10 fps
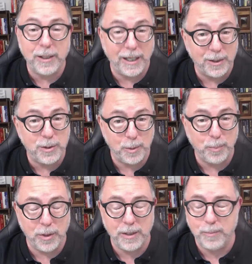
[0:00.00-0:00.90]
again because they're
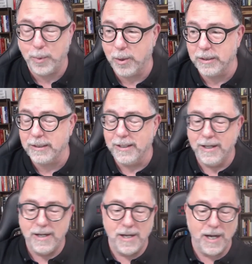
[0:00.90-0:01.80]
pretty important.
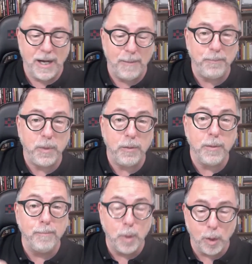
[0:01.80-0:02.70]
Um, the
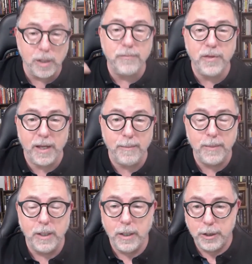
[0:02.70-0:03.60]
more of them,